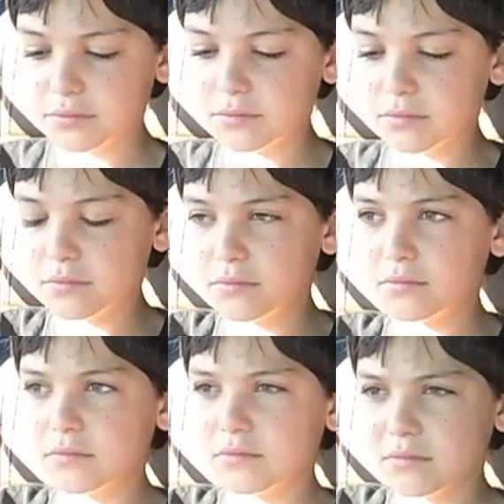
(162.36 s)

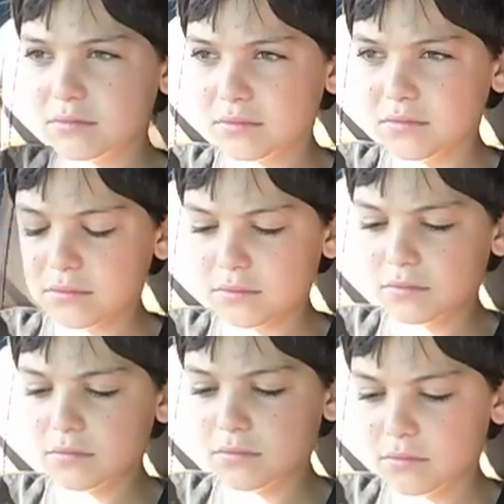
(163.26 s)

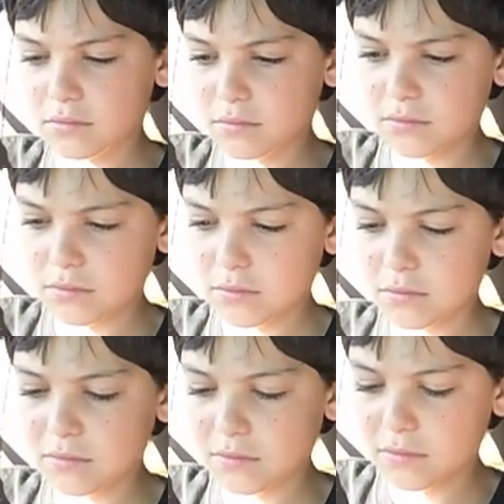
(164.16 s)

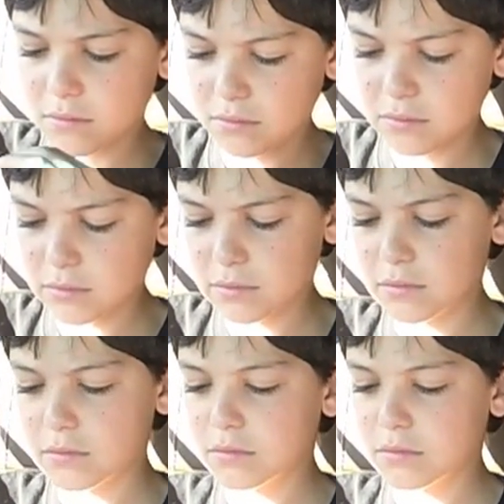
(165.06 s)
(not speaking)